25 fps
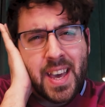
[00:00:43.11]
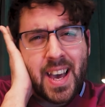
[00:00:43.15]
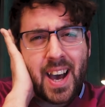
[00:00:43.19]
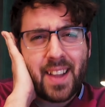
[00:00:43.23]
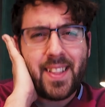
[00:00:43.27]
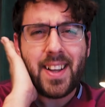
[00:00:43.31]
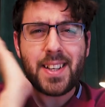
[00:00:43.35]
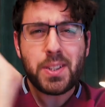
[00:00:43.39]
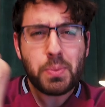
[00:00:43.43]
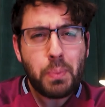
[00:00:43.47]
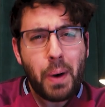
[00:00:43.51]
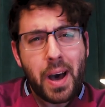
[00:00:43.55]

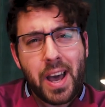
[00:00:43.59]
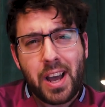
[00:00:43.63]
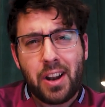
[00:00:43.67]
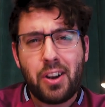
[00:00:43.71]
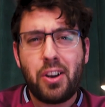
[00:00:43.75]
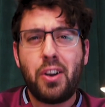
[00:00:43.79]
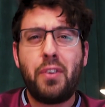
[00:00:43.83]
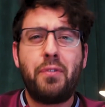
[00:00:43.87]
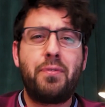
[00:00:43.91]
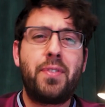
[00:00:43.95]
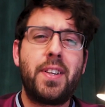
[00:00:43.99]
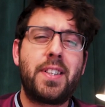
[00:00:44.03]
And that's why I
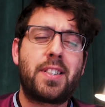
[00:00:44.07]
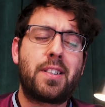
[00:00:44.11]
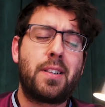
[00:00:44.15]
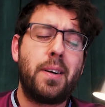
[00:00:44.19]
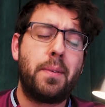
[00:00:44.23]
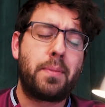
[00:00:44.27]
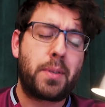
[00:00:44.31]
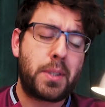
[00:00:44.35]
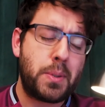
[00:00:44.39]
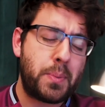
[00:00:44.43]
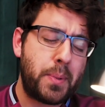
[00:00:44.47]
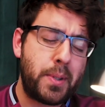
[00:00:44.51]
love this
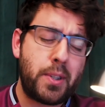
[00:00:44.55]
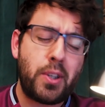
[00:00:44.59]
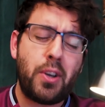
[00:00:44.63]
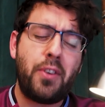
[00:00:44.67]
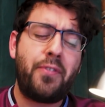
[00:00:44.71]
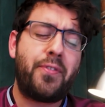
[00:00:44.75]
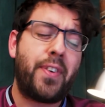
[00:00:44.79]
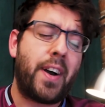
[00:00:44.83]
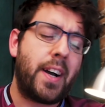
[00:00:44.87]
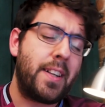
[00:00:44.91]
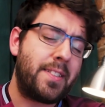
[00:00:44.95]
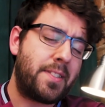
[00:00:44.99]
club, because we
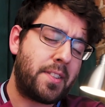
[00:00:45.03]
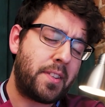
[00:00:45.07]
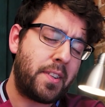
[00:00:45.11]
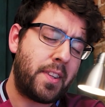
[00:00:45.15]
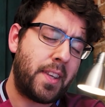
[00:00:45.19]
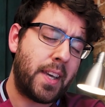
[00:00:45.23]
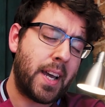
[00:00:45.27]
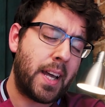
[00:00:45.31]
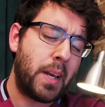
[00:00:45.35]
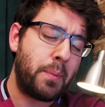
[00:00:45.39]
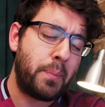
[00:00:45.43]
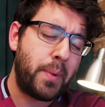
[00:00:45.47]
do fight to
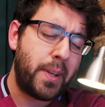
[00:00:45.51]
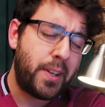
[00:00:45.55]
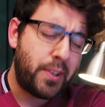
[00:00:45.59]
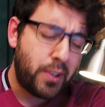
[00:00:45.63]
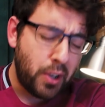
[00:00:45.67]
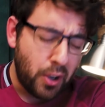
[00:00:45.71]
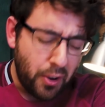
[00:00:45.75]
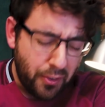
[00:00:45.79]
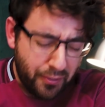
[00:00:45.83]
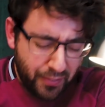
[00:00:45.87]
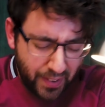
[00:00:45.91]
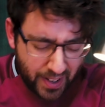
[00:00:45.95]
the end. We
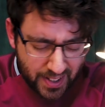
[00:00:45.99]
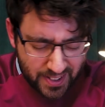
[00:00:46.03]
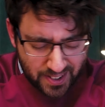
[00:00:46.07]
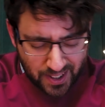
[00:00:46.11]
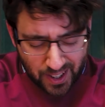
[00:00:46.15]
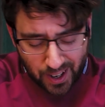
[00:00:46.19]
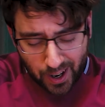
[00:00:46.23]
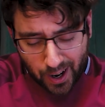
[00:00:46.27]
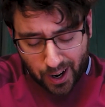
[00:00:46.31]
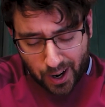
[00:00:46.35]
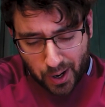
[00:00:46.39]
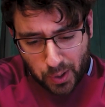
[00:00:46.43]
do things
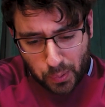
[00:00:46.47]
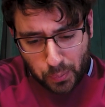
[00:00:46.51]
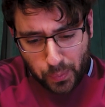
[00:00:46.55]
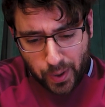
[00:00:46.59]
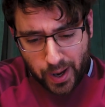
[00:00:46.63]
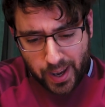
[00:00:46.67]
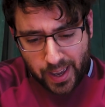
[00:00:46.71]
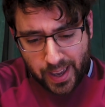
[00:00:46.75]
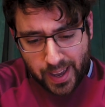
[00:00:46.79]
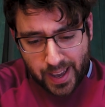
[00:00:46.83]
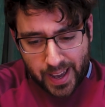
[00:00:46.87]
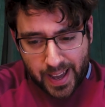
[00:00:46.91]
the hard
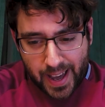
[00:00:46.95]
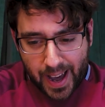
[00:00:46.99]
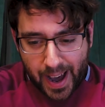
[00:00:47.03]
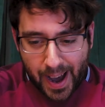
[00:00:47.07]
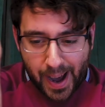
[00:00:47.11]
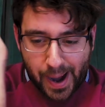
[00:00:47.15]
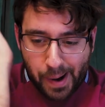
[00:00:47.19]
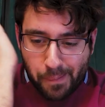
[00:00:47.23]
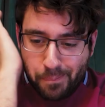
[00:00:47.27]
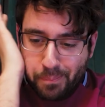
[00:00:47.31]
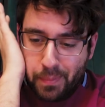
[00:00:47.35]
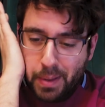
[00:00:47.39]
way.
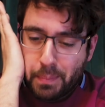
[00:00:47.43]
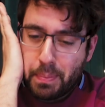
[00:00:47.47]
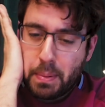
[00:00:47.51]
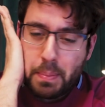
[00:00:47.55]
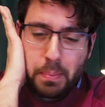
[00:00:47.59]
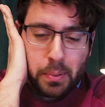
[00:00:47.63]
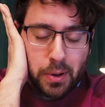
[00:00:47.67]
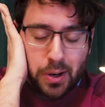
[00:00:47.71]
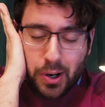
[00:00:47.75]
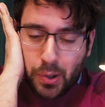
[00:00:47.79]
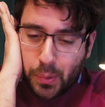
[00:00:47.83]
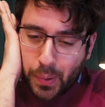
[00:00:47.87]

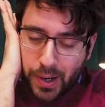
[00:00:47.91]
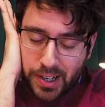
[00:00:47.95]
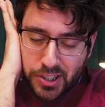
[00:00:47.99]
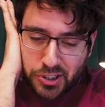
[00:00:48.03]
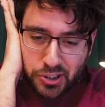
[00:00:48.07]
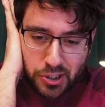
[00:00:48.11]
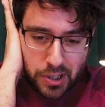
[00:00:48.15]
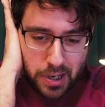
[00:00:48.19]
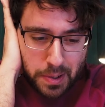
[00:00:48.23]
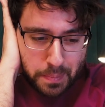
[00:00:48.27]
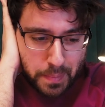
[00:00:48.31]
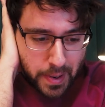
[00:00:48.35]
People can
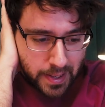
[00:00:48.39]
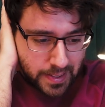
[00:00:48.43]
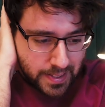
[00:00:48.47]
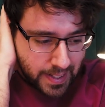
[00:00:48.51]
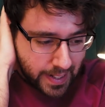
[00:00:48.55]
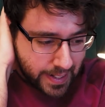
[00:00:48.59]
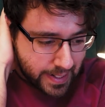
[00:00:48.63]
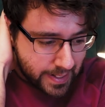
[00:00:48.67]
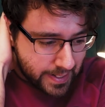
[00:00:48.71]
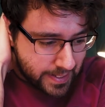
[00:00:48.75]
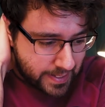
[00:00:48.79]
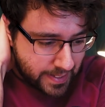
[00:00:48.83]
question our
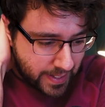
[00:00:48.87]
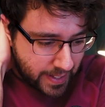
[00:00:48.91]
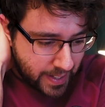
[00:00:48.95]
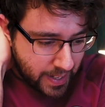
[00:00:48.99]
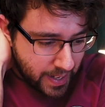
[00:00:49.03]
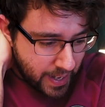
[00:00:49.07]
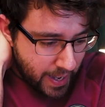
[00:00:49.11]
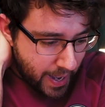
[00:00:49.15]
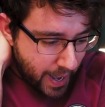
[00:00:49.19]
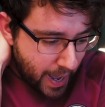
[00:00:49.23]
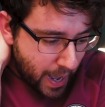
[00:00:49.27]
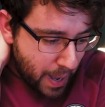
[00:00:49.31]
mentality,
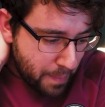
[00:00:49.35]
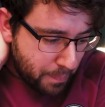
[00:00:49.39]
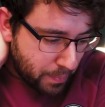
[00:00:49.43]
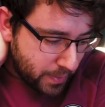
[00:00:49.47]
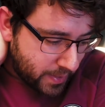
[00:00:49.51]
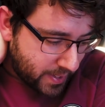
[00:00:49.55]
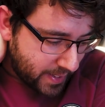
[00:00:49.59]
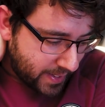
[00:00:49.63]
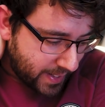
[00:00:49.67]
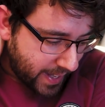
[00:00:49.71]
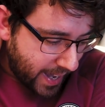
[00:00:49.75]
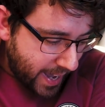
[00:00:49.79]

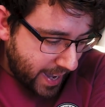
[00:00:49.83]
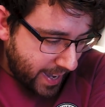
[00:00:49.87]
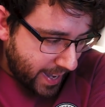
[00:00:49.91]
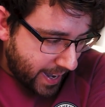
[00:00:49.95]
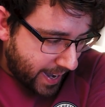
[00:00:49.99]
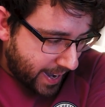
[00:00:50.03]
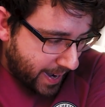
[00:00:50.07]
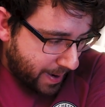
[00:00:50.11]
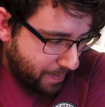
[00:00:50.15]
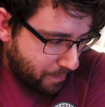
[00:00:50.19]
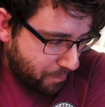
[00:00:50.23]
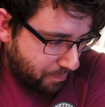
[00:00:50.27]
but
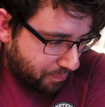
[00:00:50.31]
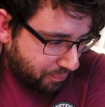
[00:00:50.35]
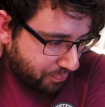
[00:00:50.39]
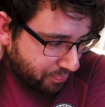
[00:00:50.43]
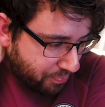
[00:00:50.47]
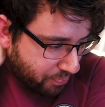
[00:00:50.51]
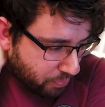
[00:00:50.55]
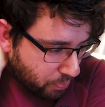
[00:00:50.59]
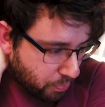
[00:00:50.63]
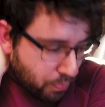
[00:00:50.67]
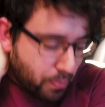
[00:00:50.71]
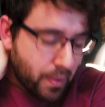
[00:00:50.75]
today,
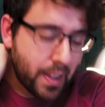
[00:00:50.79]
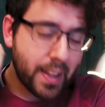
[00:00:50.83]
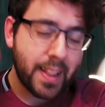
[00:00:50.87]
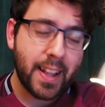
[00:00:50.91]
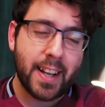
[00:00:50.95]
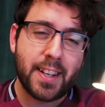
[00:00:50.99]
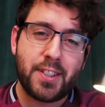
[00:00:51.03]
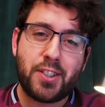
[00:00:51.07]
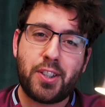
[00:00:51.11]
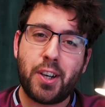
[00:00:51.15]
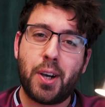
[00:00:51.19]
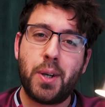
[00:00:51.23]

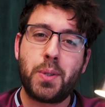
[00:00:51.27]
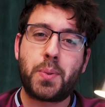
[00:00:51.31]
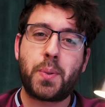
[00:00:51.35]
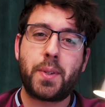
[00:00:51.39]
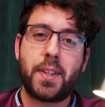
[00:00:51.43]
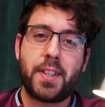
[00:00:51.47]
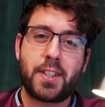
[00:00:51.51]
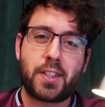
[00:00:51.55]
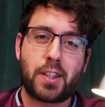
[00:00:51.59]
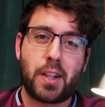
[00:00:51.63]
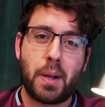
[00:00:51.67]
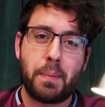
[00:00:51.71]
that shows
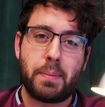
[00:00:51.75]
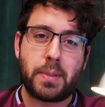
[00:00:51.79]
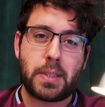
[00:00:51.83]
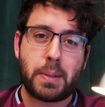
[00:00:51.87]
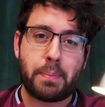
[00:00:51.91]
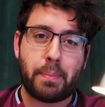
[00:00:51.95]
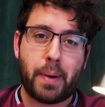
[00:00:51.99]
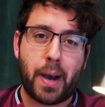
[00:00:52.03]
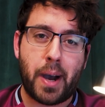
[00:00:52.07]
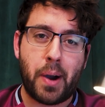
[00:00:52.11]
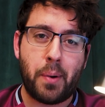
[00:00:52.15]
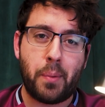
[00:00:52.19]
what this club is
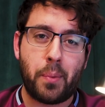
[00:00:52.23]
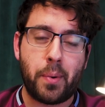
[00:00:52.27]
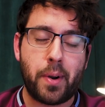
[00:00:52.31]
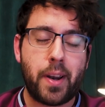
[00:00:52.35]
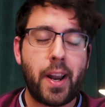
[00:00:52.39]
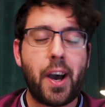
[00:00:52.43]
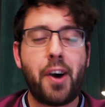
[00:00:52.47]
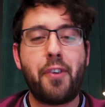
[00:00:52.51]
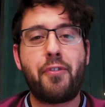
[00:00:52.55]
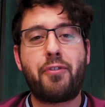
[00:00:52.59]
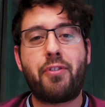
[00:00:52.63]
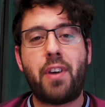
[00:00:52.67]
about. We're
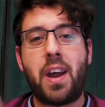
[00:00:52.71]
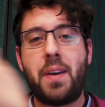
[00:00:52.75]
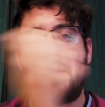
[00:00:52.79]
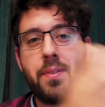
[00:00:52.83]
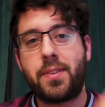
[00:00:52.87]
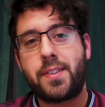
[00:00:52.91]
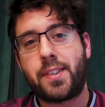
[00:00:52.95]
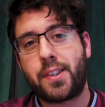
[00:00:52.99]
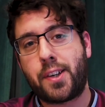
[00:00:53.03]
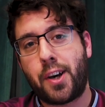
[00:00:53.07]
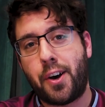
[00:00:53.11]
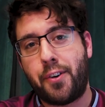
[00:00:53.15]
now
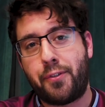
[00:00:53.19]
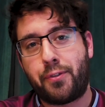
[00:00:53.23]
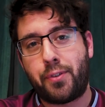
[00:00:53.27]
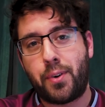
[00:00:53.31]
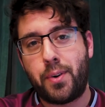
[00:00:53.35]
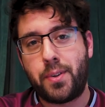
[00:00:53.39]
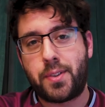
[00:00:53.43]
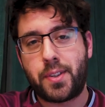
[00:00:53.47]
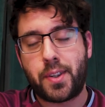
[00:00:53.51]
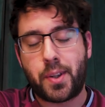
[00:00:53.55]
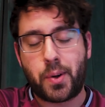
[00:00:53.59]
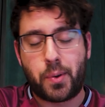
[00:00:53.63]
favourites to go
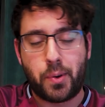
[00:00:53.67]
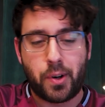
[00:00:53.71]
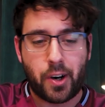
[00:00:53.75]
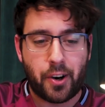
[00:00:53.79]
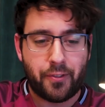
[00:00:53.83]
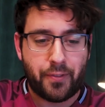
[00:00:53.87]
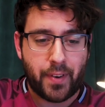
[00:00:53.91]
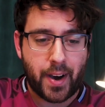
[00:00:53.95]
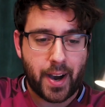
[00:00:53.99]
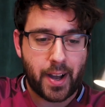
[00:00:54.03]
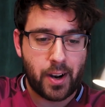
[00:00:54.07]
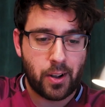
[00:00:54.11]
through to the
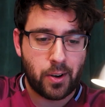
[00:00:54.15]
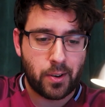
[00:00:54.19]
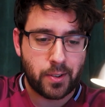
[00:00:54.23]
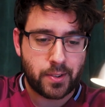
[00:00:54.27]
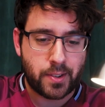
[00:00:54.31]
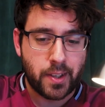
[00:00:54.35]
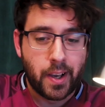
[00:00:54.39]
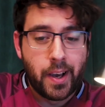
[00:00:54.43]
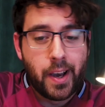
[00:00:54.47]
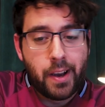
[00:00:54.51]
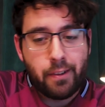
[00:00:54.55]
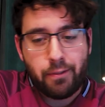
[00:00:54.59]
quarterfinals.